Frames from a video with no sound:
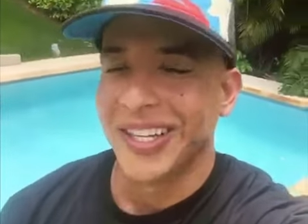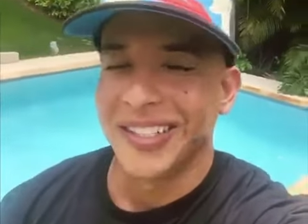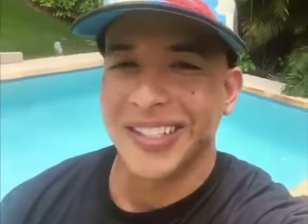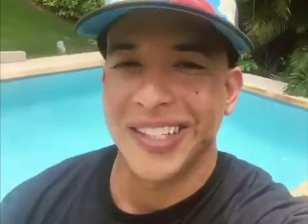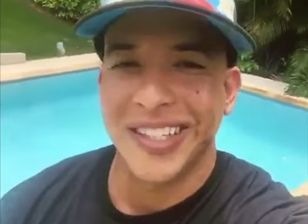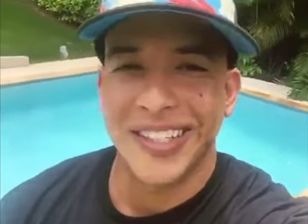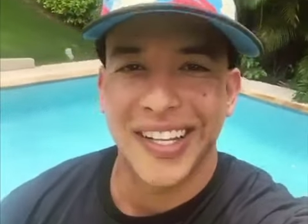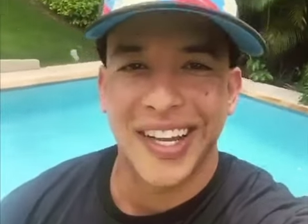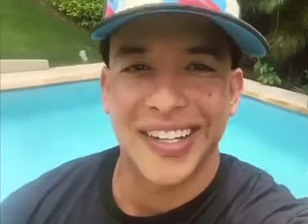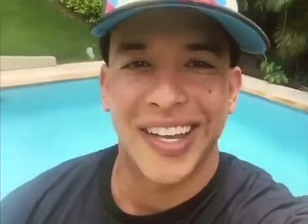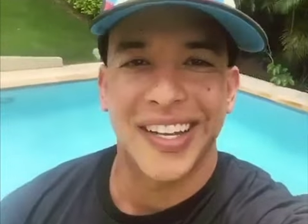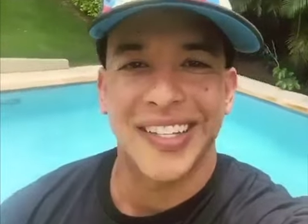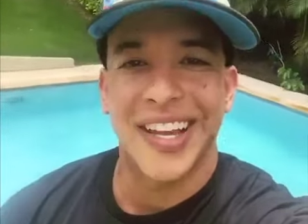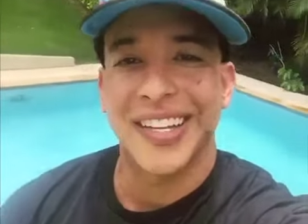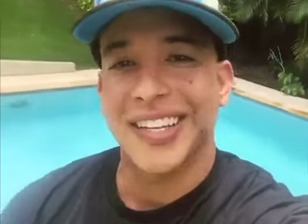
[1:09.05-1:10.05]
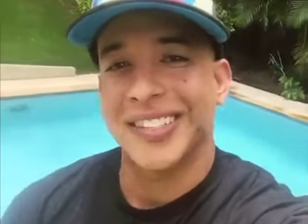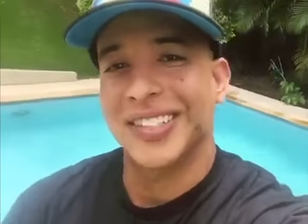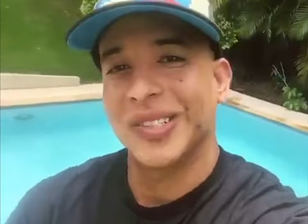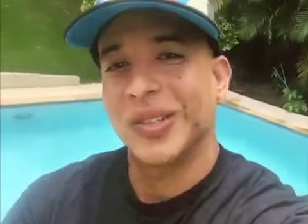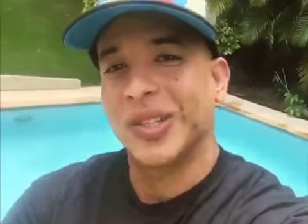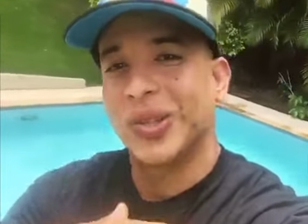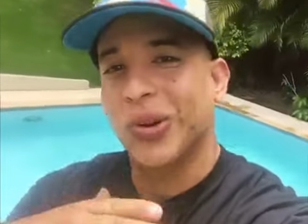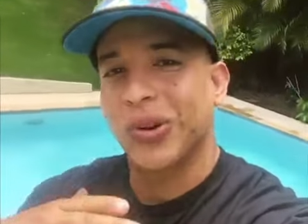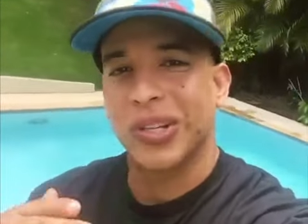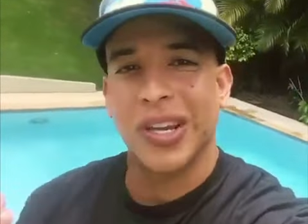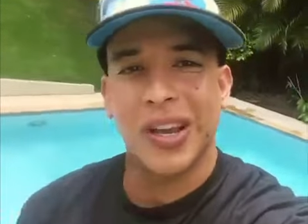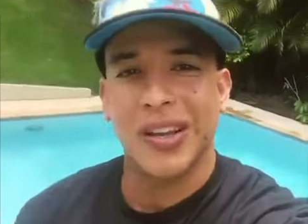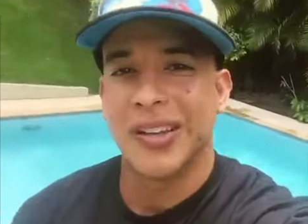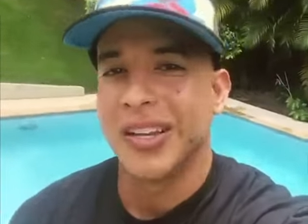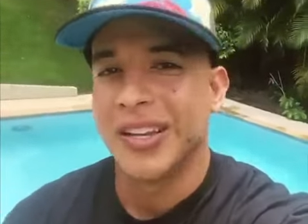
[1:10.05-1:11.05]
Seguidad, Daddy Yankee haciendo
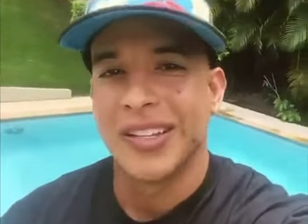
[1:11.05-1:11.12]
historia.